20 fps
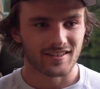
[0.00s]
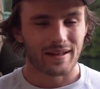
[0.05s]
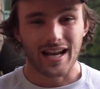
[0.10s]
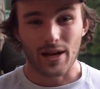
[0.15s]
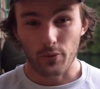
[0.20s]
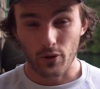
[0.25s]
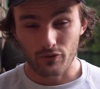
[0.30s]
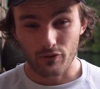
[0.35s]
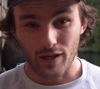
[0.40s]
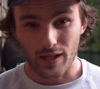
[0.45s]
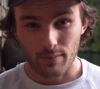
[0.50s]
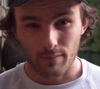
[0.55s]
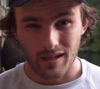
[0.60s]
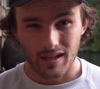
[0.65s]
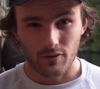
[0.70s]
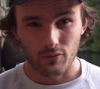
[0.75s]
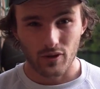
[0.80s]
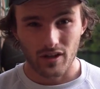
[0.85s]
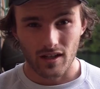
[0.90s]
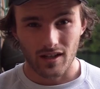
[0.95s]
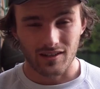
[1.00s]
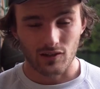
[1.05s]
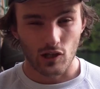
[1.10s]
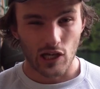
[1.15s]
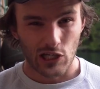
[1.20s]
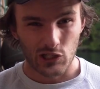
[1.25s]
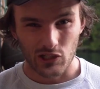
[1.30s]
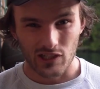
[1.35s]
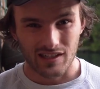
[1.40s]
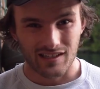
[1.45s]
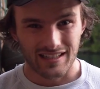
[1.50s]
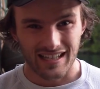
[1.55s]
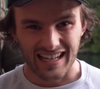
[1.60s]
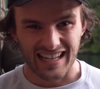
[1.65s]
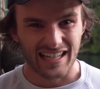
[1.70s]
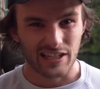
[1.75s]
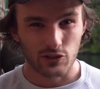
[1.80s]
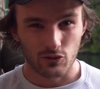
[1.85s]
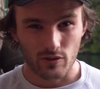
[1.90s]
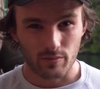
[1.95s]
And I would recommend reading a logic kind of
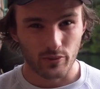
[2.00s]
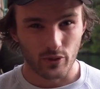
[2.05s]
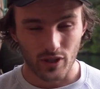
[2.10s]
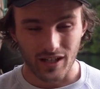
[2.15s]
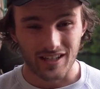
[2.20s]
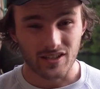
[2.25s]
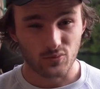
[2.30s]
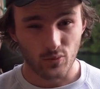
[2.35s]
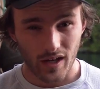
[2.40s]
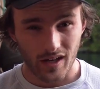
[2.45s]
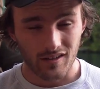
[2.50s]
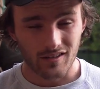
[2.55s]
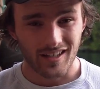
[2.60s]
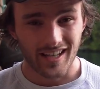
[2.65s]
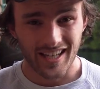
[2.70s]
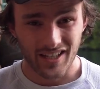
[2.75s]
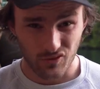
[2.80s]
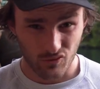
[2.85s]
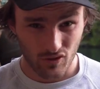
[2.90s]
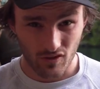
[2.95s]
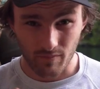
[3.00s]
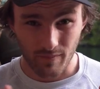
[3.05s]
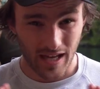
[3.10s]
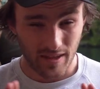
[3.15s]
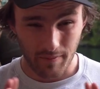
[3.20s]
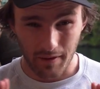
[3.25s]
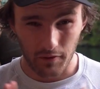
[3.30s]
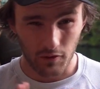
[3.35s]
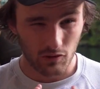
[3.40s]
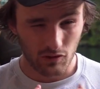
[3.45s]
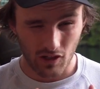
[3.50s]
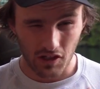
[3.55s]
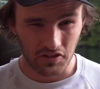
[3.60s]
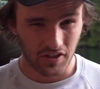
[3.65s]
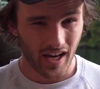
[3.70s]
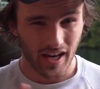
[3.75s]
history book as well, a history of mathematical logic.